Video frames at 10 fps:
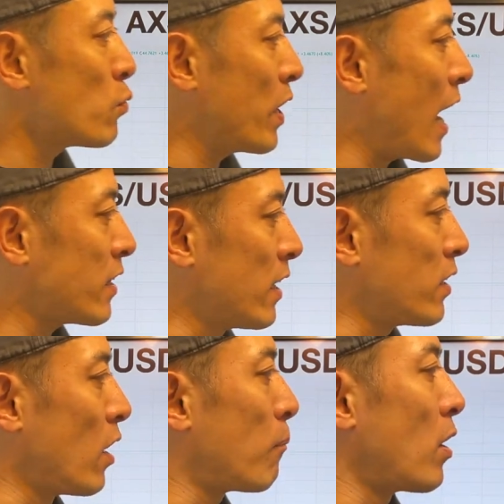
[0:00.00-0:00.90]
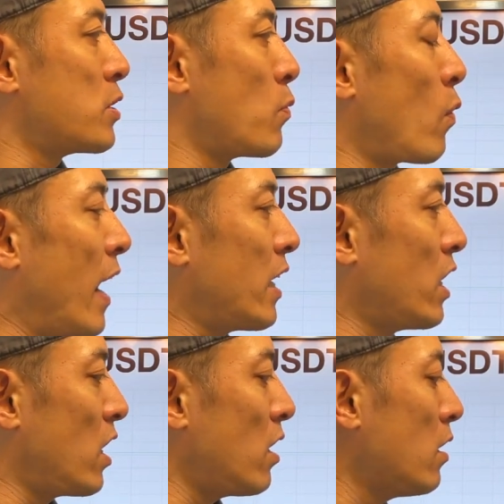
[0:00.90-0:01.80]
reacted positive way
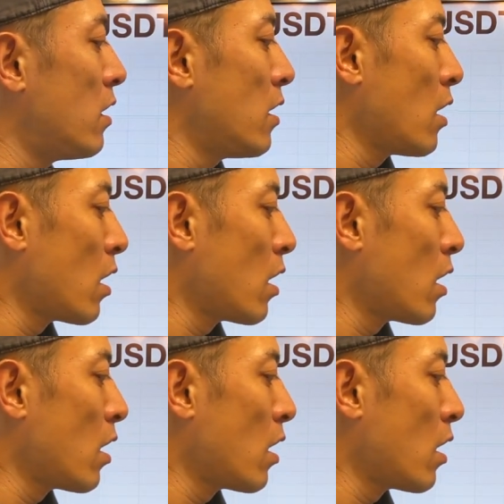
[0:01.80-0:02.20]
here,